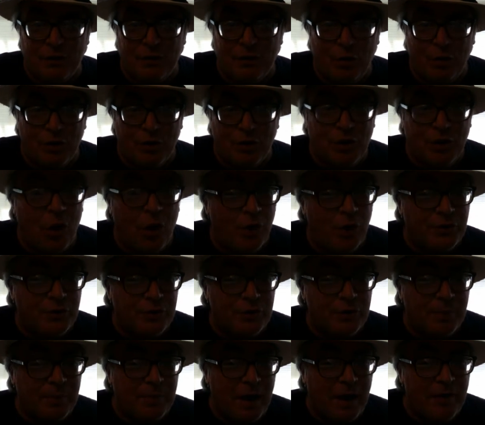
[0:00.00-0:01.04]
of course,
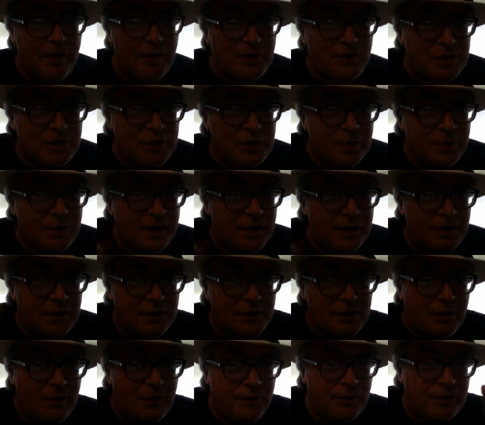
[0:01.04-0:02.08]
haunted by the
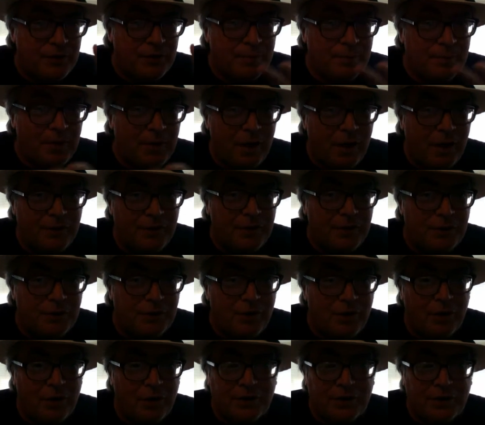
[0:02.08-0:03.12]
spirits of the departed
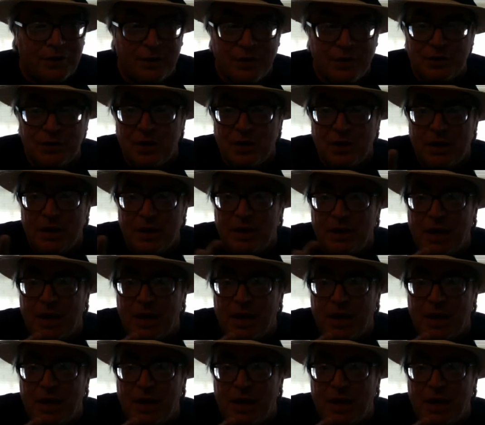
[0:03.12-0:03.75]
doctors